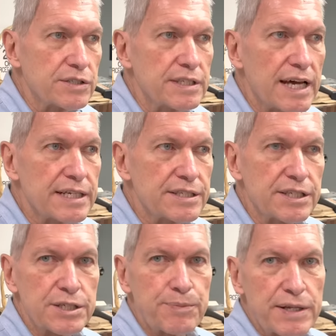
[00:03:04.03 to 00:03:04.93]
not as
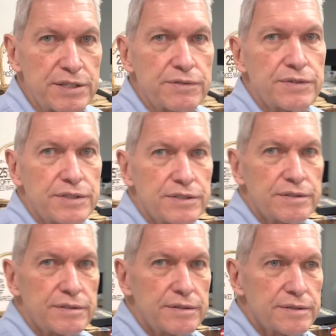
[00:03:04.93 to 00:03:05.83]
expensive as
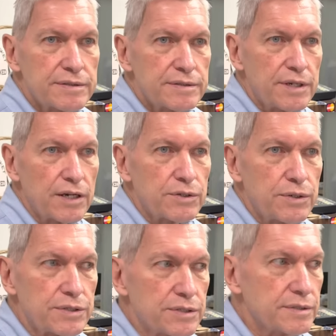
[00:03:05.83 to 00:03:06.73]
our coins.